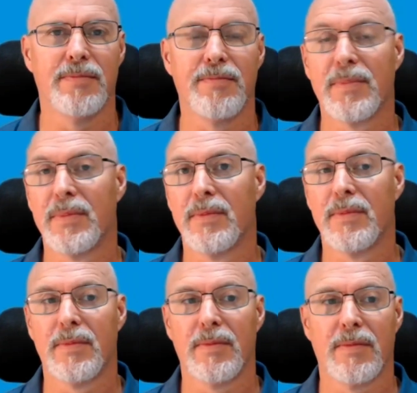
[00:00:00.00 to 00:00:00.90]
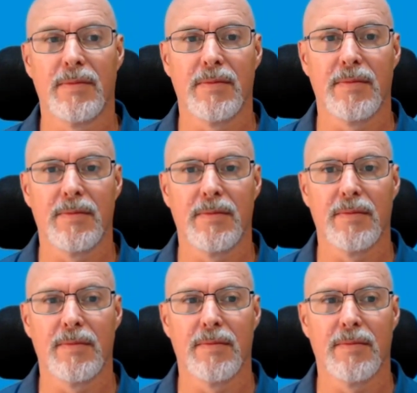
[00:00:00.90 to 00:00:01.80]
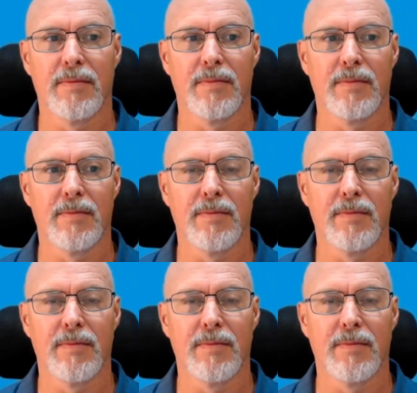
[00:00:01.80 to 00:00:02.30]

Nothing is said.